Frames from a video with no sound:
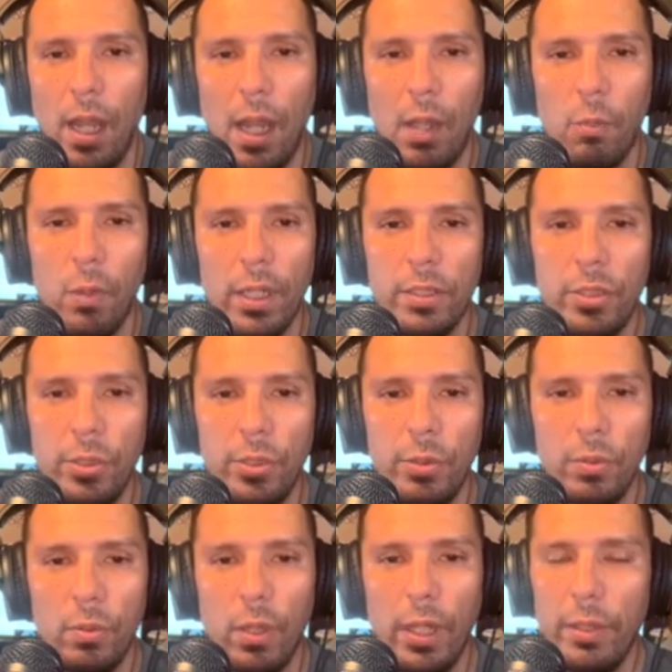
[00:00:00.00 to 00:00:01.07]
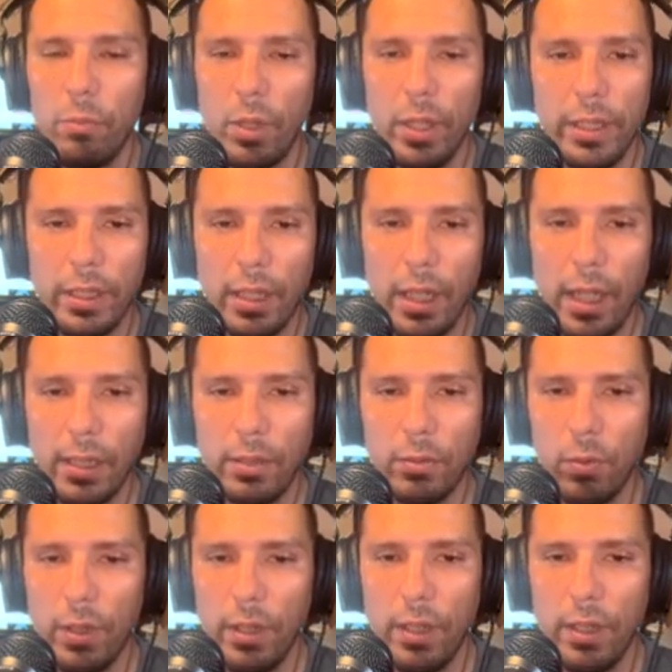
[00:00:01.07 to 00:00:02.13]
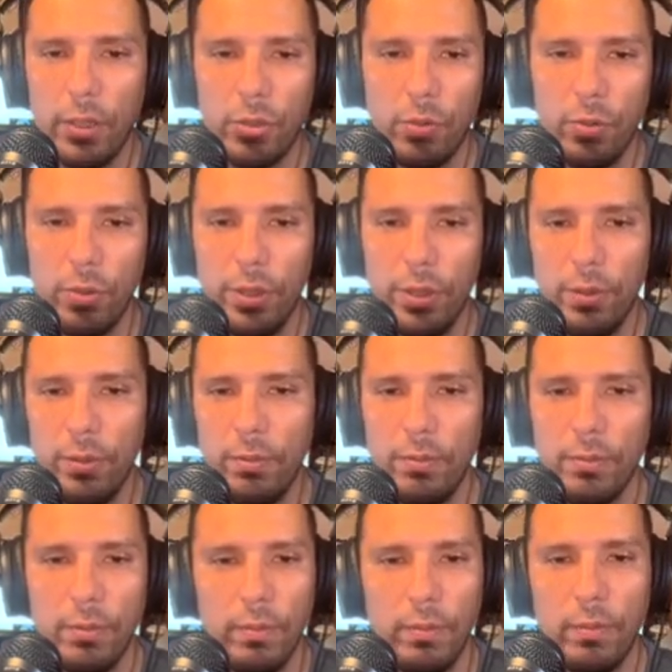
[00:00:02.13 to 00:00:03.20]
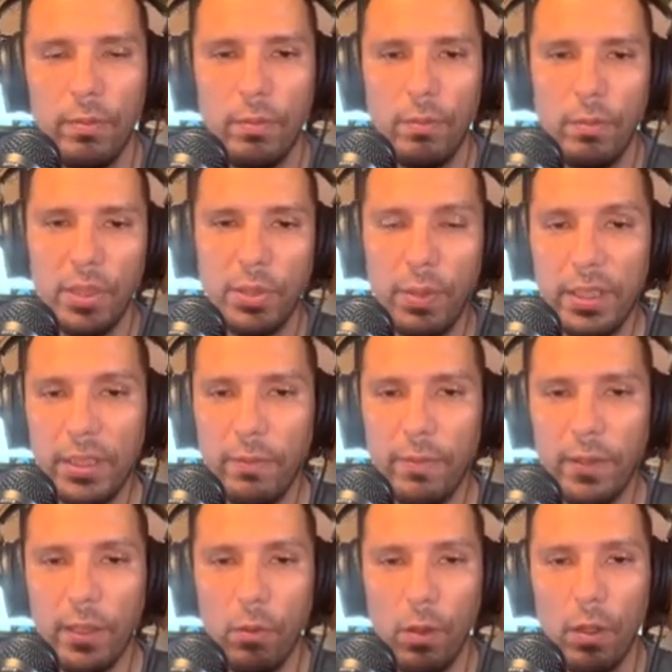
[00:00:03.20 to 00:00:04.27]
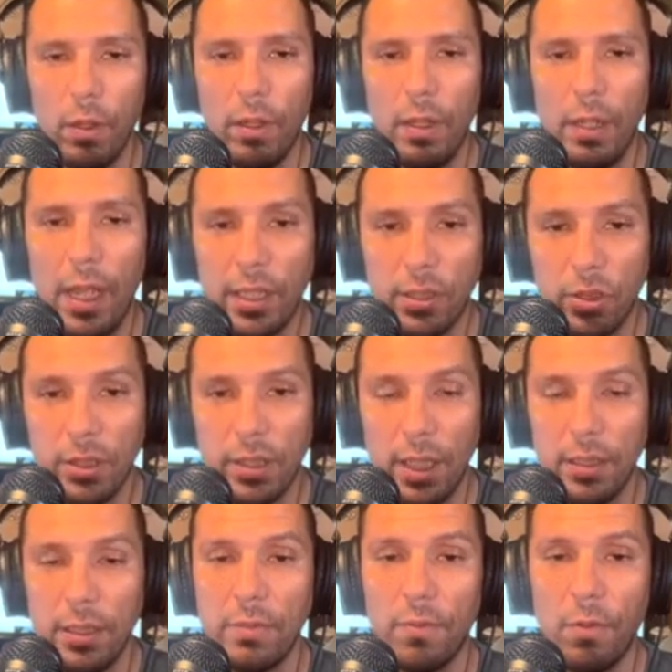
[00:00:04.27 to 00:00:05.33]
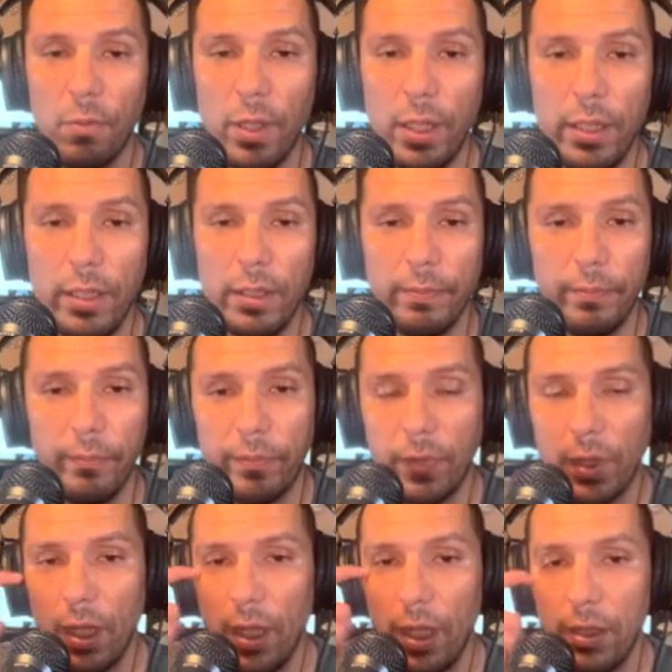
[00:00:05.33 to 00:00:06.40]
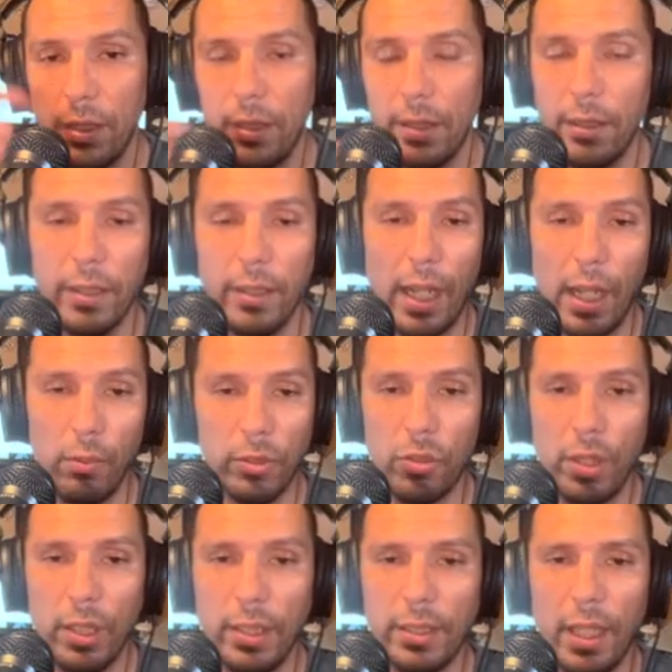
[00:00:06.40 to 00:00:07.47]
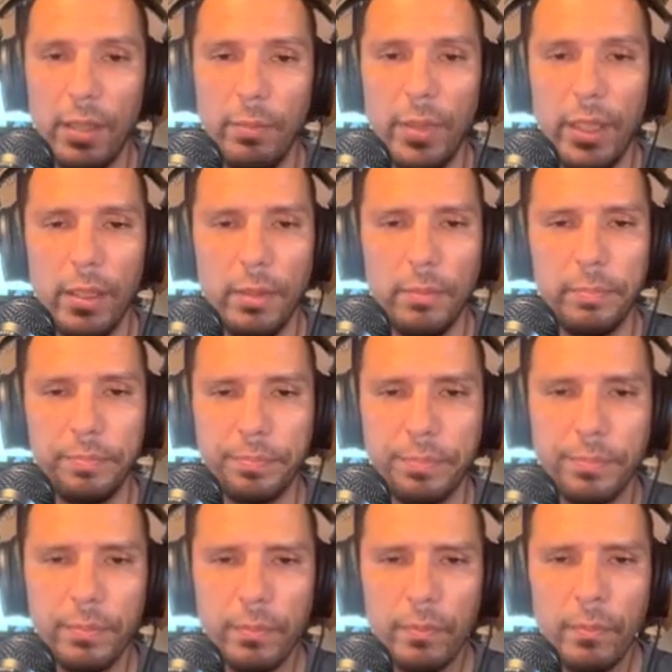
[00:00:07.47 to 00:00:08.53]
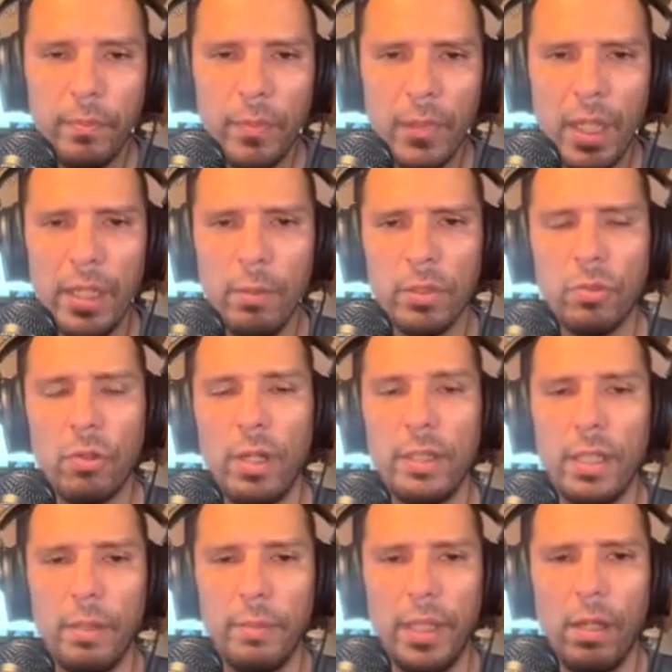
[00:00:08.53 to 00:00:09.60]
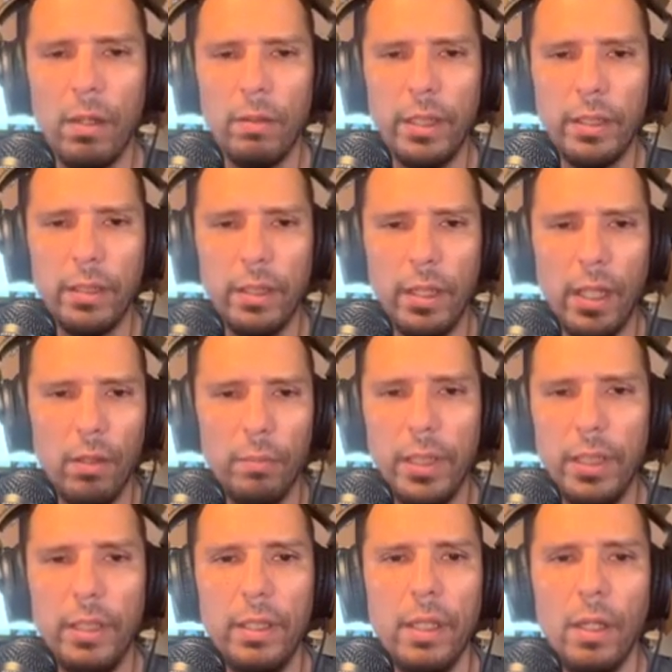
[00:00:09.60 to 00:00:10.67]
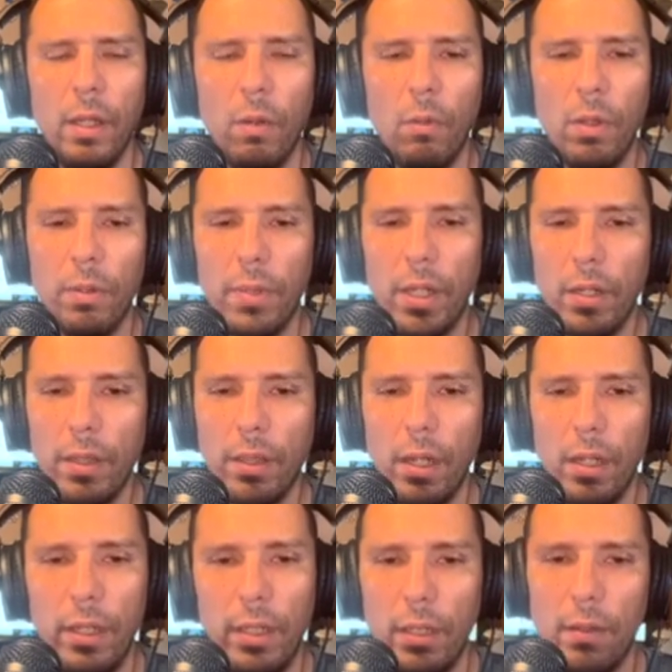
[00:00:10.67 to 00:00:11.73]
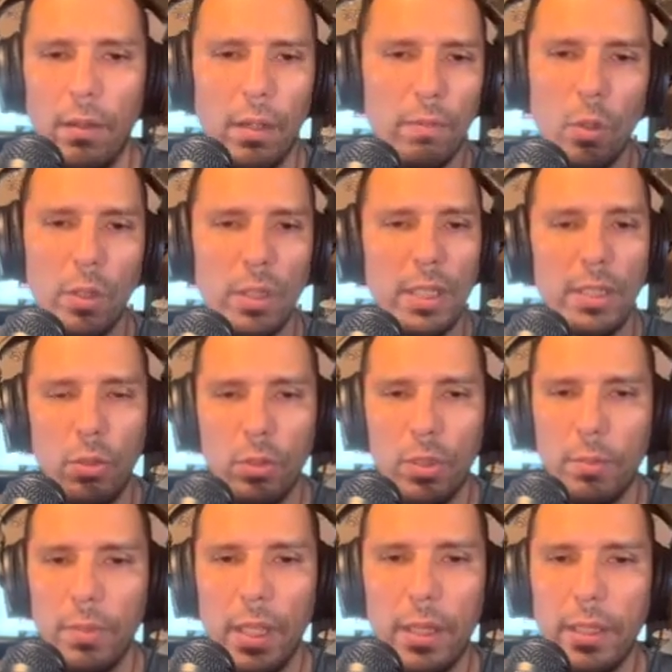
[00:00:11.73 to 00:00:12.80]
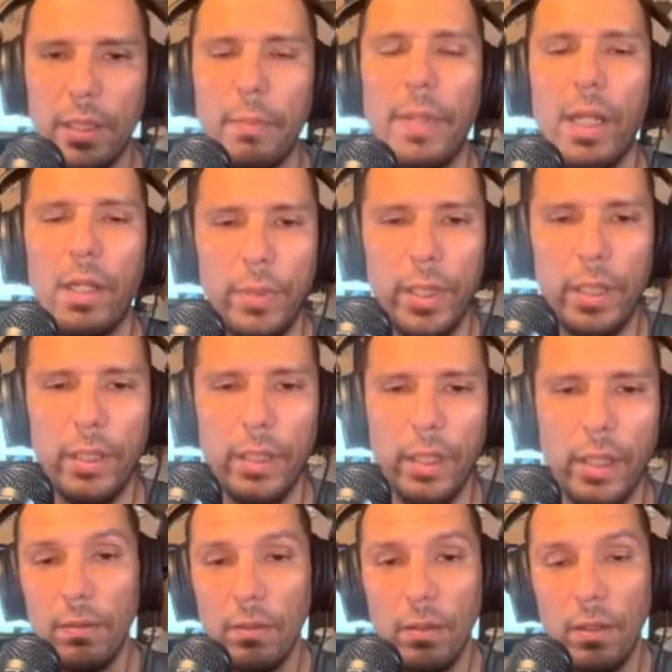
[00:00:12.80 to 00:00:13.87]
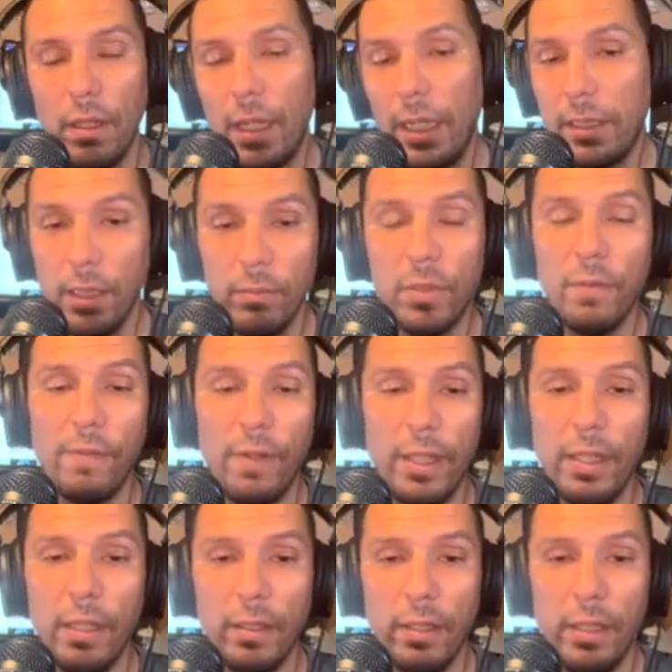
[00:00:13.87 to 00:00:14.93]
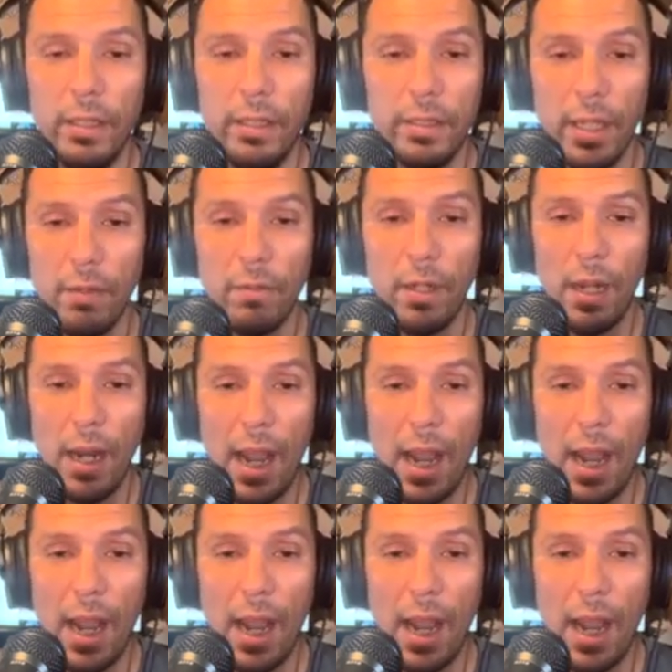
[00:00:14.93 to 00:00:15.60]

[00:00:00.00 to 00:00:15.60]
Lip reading: I went to a running class where they show you specific exercises for running, and the guy was trying to sign me up, and he was trying to tell me how he could help me with marathoning. Of course, I told him nothing about me. I come to find out that he's never